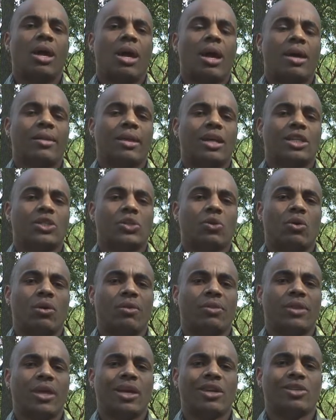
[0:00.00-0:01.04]
and that sort
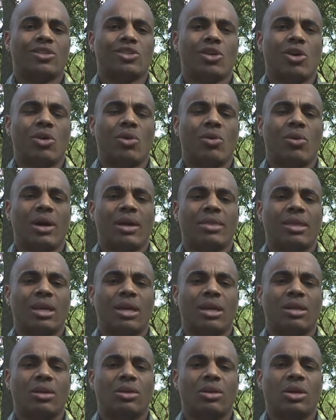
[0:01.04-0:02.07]
of thing. So I
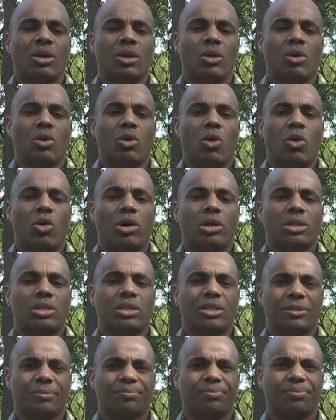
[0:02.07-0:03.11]
think it'll
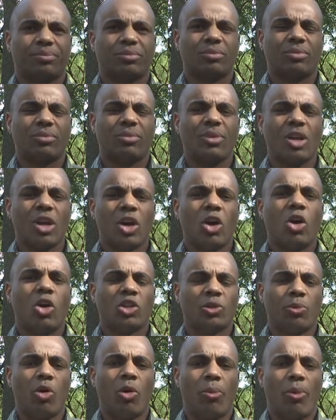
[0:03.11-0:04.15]

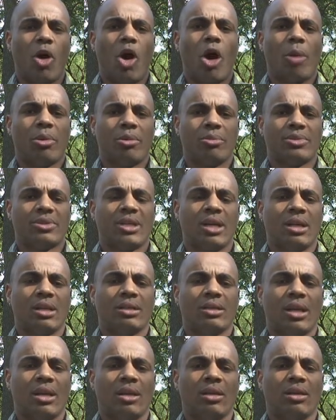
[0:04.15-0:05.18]
cause more problems than
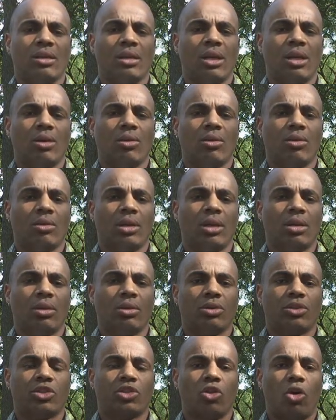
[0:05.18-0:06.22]

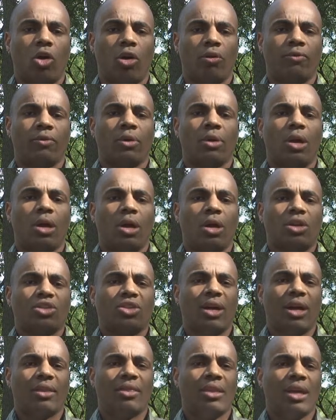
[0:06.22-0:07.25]
it'll solve.
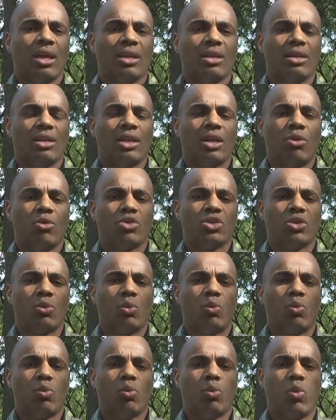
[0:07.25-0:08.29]
So I think we
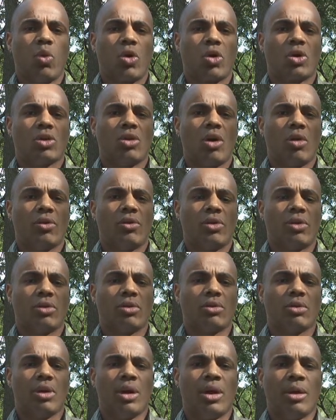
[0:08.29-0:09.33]
should work on
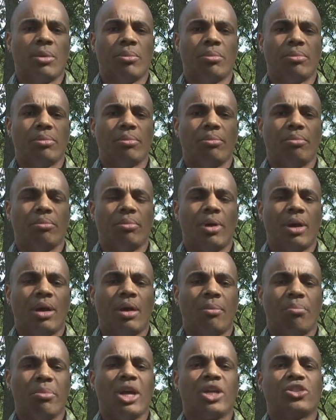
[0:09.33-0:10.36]
other
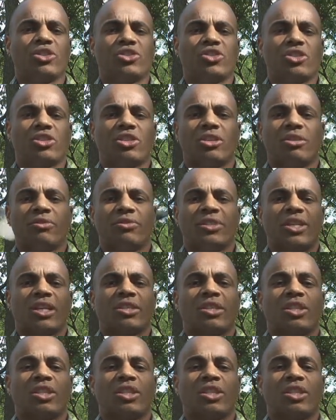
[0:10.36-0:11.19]
measures such as sex